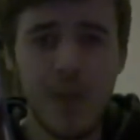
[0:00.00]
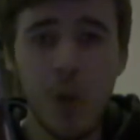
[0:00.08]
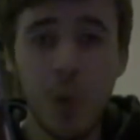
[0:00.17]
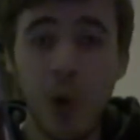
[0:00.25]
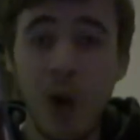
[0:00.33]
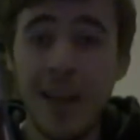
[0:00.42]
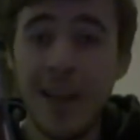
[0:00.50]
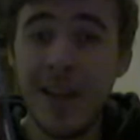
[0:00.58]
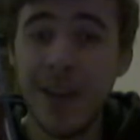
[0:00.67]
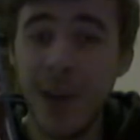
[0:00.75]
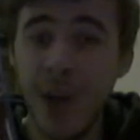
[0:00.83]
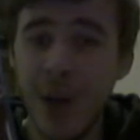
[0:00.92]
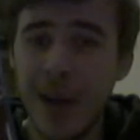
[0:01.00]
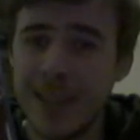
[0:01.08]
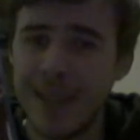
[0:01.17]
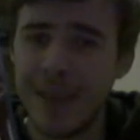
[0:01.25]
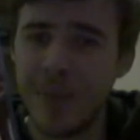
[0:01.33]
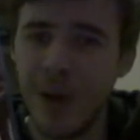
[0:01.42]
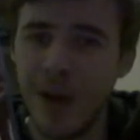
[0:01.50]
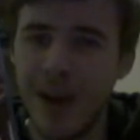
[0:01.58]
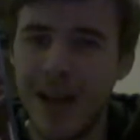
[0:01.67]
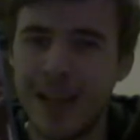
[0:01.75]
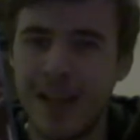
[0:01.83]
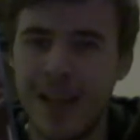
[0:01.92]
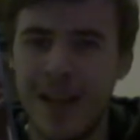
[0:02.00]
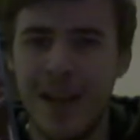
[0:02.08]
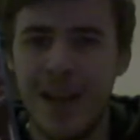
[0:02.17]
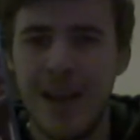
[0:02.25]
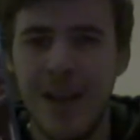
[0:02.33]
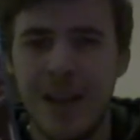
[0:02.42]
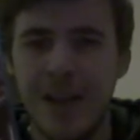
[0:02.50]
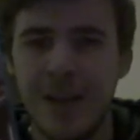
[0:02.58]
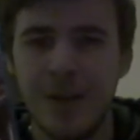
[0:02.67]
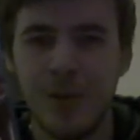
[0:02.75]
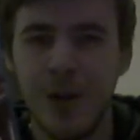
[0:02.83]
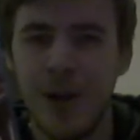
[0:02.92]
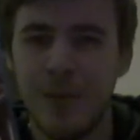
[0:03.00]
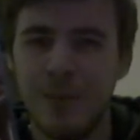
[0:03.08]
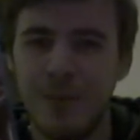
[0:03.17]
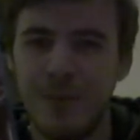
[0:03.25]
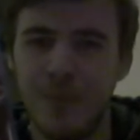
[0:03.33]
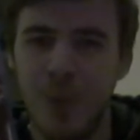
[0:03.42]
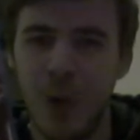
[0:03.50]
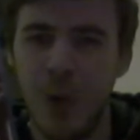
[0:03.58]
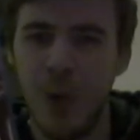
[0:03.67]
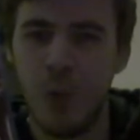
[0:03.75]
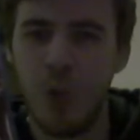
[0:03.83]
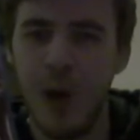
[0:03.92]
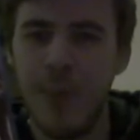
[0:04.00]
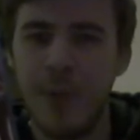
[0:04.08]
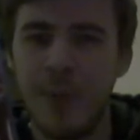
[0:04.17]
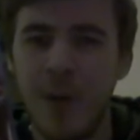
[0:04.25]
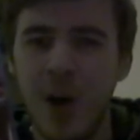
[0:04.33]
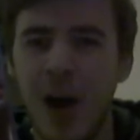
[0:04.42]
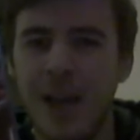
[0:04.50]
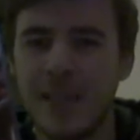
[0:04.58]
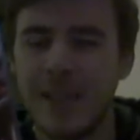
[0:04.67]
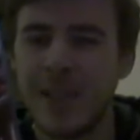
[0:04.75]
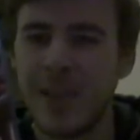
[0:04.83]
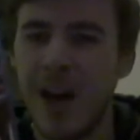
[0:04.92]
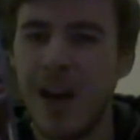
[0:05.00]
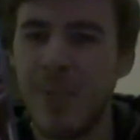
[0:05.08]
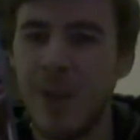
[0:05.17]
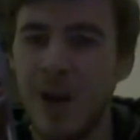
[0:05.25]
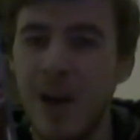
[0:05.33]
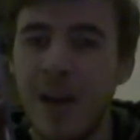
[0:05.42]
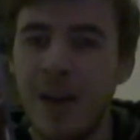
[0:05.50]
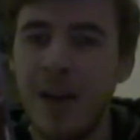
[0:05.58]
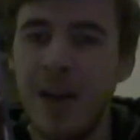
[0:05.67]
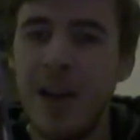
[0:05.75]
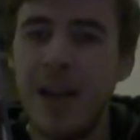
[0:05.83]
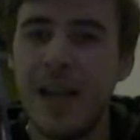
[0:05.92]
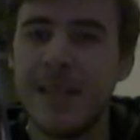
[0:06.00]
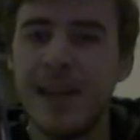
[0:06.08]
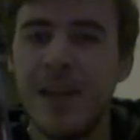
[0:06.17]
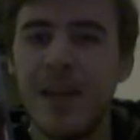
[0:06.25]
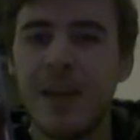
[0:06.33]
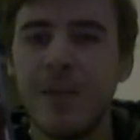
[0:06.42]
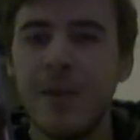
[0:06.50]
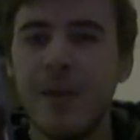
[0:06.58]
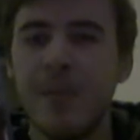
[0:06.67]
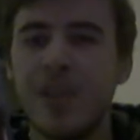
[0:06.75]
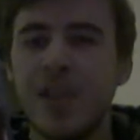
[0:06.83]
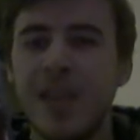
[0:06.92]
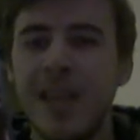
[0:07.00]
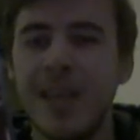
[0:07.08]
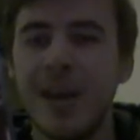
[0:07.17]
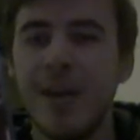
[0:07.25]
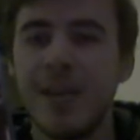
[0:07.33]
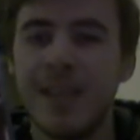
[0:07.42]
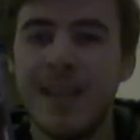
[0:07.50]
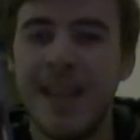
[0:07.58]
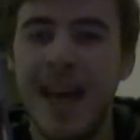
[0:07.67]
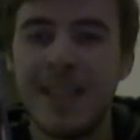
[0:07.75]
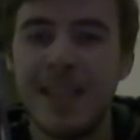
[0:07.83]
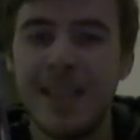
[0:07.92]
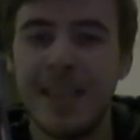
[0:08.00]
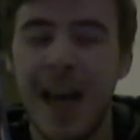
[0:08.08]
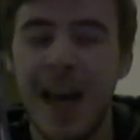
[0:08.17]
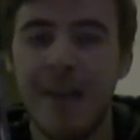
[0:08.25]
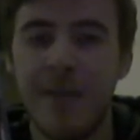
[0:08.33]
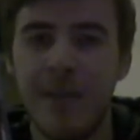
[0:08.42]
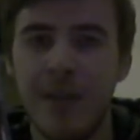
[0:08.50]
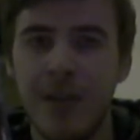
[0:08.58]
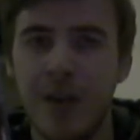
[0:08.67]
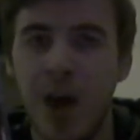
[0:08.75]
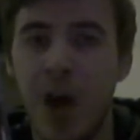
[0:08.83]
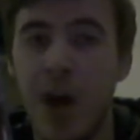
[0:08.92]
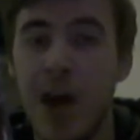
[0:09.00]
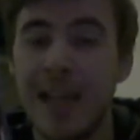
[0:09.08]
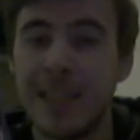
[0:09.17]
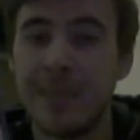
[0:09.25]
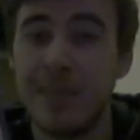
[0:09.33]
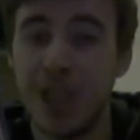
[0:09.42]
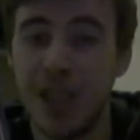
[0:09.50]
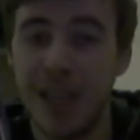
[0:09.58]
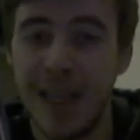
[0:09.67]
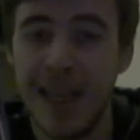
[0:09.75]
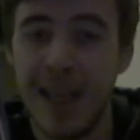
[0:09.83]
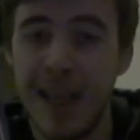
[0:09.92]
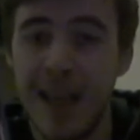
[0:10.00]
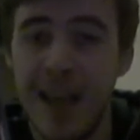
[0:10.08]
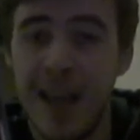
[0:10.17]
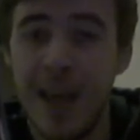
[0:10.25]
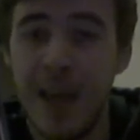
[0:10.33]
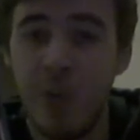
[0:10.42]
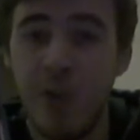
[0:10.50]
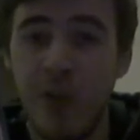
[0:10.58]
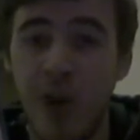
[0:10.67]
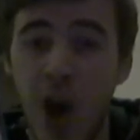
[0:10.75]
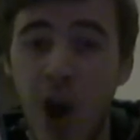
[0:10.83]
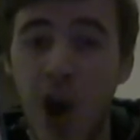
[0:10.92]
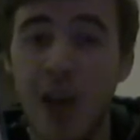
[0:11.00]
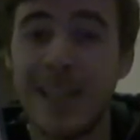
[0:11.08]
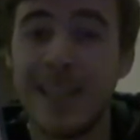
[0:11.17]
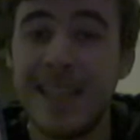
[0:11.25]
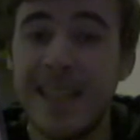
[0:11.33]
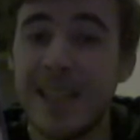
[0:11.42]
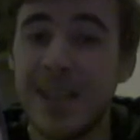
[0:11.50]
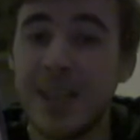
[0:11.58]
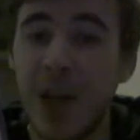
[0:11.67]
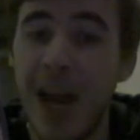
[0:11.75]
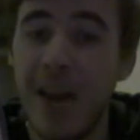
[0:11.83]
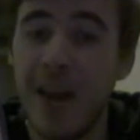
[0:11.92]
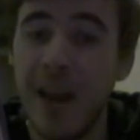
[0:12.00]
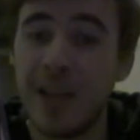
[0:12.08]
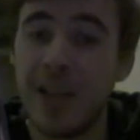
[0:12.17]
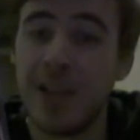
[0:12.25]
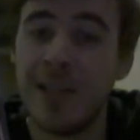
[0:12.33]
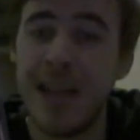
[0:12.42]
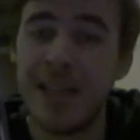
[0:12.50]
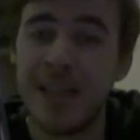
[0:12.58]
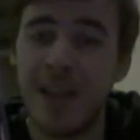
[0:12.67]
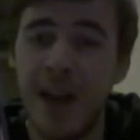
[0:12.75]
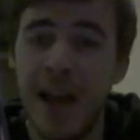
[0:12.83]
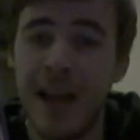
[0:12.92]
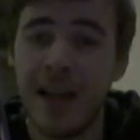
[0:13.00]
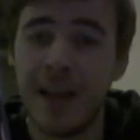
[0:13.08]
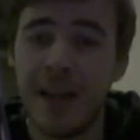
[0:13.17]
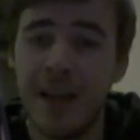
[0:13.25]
What they do is they put like little weapon parts inside her body. Like, say like a Machine Girl, they actually have her as a machine, with her is actually inside her, so she has to like